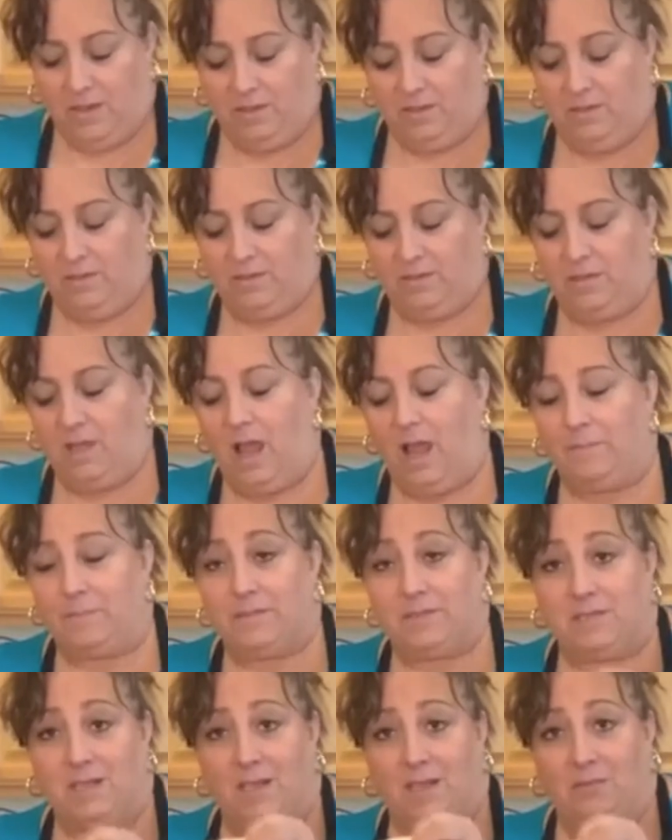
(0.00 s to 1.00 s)
The top
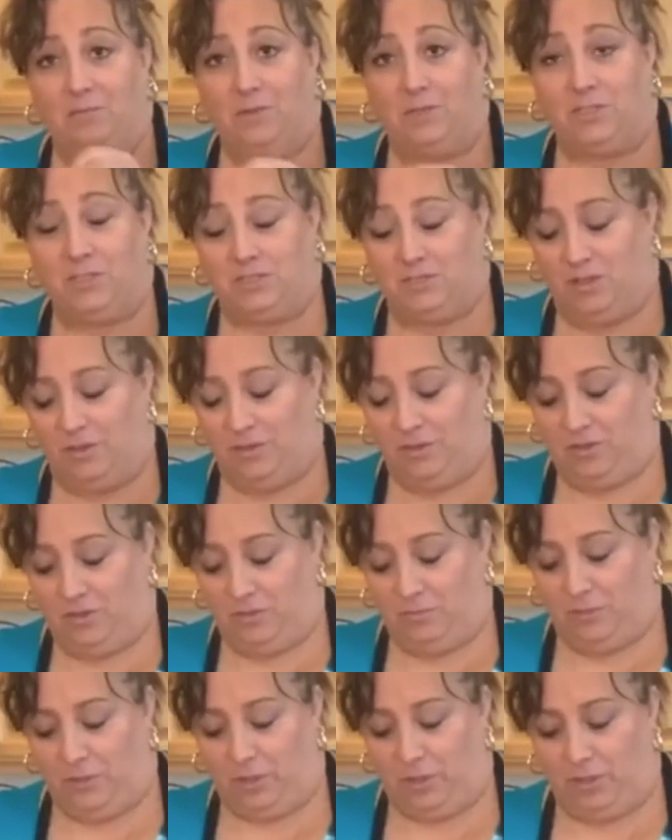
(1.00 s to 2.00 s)
skin, which is all the
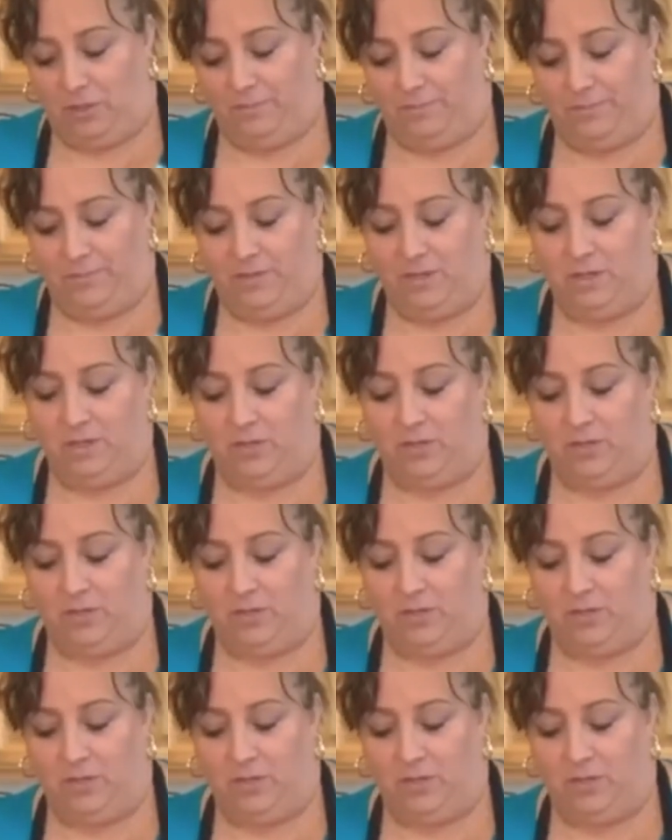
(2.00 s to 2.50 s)
good part,